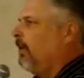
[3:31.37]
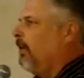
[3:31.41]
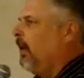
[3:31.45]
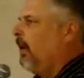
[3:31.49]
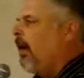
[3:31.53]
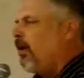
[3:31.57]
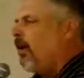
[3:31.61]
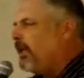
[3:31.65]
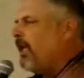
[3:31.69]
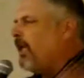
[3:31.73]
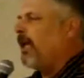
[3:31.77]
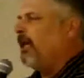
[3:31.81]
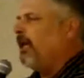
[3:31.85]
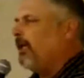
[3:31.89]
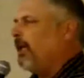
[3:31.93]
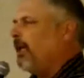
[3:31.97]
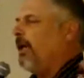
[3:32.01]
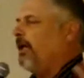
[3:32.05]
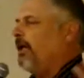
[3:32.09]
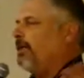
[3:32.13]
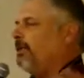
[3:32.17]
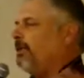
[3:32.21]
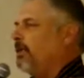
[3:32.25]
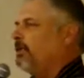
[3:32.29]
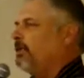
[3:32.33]
Oh
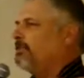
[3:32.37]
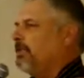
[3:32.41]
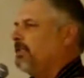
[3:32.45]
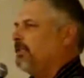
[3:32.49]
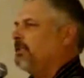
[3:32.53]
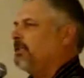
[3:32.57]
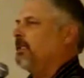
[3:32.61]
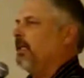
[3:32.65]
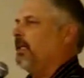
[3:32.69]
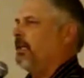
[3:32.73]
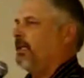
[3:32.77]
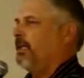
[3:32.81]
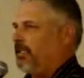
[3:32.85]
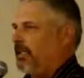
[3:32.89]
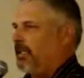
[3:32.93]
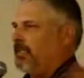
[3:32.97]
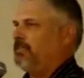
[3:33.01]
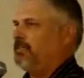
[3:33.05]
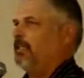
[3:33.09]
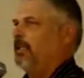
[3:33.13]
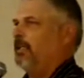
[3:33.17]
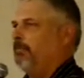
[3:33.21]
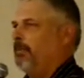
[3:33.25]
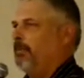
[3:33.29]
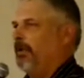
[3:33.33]
yeah, it does, they said, and they
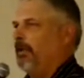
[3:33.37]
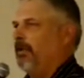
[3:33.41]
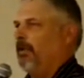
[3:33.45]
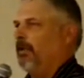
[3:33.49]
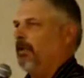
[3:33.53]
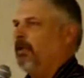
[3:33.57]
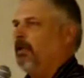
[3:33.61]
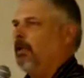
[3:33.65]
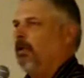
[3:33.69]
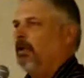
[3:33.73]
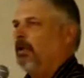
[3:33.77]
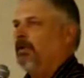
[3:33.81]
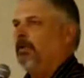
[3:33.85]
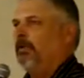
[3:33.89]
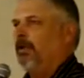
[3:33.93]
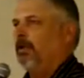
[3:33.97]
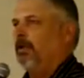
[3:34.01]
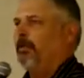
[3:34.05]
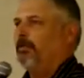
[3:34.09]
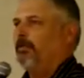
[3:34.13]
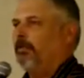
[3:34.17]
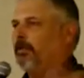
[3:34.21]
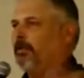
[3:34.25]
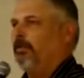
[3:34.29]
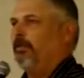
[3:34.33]
sent me
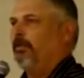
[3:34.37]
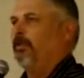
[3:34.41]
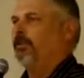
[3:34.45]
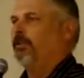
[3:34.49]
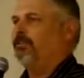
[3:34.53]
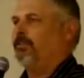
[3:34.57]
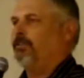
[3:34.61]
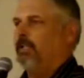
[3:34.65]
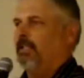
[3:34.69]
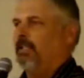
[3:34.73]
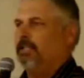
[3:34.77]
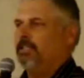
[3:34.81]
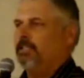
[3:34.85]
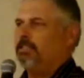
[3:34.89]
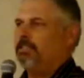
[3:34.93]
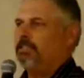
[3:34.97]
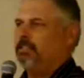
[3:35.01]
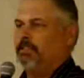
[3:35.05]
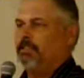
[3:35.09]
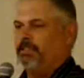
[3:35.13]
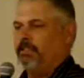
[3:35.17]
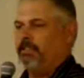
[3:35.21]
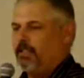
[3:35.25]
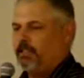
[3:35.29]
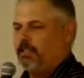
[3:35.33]
their news releases
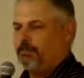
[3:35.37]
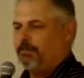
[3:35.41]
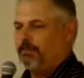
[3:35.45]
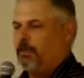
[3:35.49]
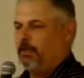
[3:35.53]
and things,